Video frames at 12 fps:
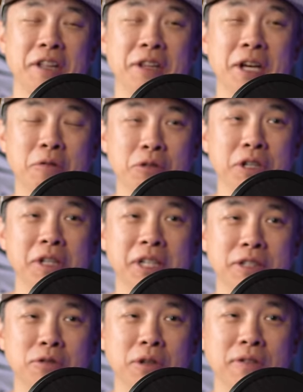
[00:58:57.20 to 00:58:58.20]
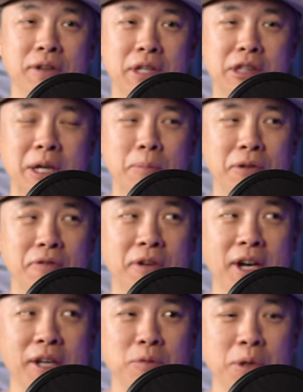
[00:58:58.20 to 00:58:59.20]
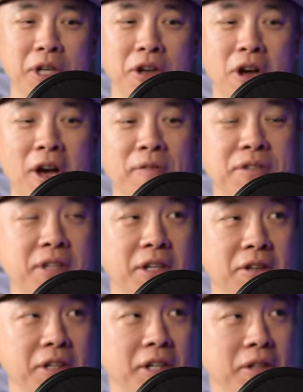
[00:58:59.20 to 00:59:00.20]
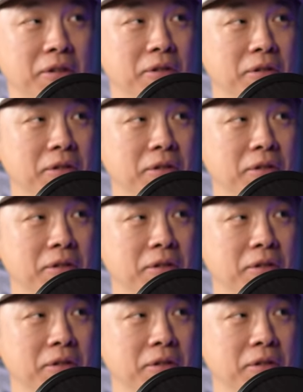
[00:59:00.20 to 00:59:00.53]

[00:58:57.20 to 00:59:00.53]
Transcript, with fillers: And that really sort of exemplifies what an off center hit